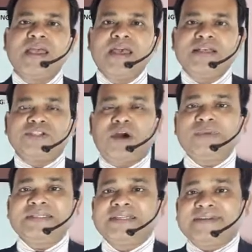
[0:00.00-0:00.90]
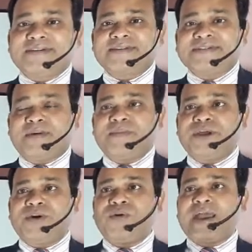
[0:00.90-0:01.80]
So obviously there are some
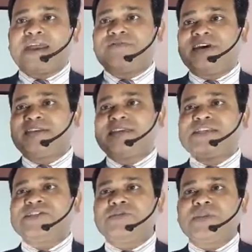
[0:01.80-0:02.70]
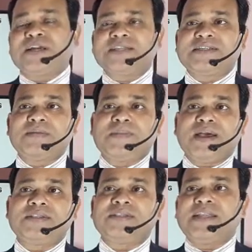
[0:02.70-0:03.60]
advantages of the casting
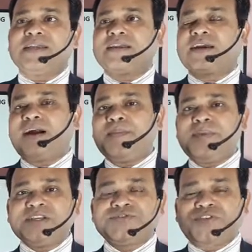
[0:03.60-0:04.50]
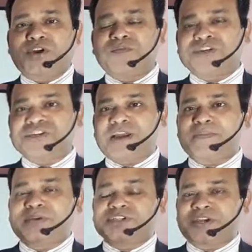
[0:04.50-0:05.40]
process, like in a complex form or
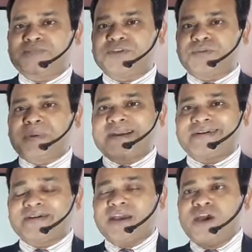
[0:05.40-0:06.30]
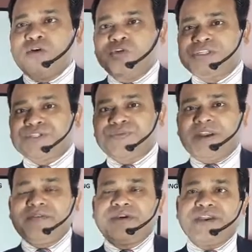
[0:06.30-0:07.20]
shapes or pattern which is
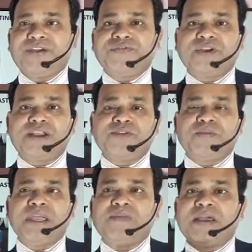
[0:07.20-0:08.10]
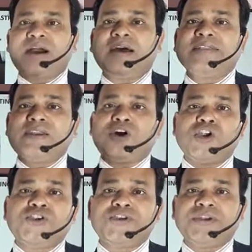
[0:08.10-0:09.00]
very difficult to make by other
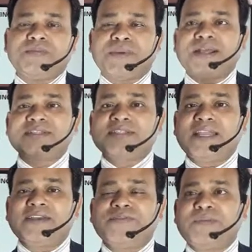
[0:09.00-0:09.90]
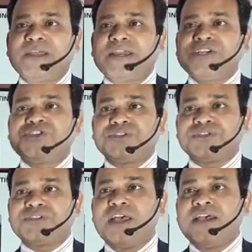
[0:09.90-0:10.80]
alternative process like
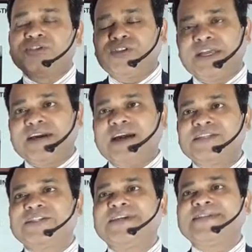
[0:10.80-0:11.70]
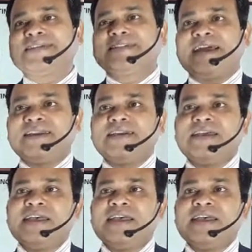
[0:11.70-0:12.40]
fabrications. So then casting is decided.